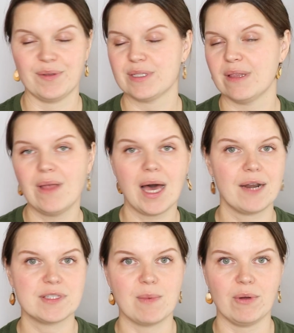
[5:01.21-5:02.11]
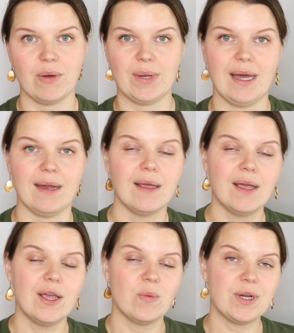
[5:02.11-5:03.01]
There's a lot of smoke going on.
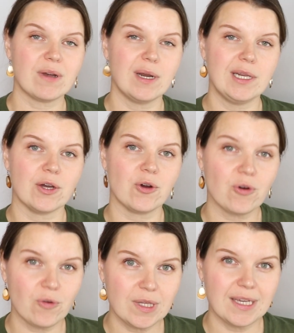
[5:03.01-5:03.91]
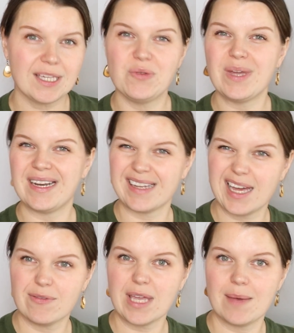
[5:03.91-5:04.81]
When you're cutting acrylic, you get a
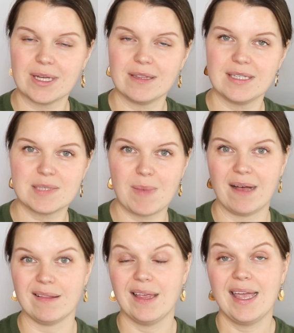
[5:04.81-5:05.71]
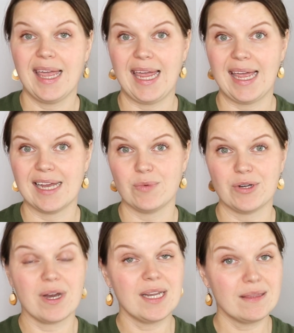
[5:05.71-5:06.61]
kind of chemically smell. And when
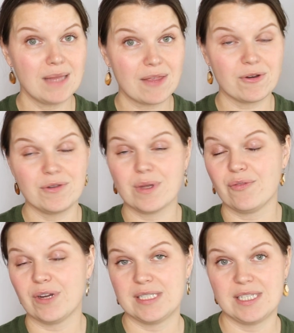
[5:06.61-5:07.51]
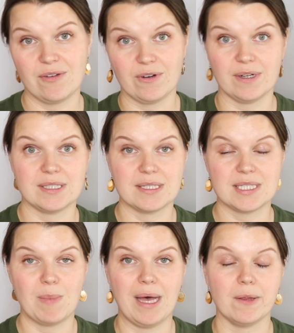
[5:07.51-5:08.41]
you're cutting leather, you get a very different
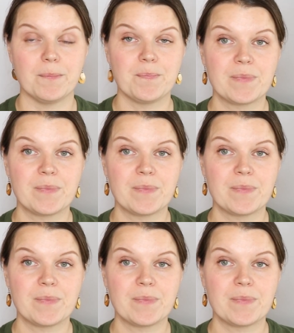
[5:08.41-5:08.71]
smell.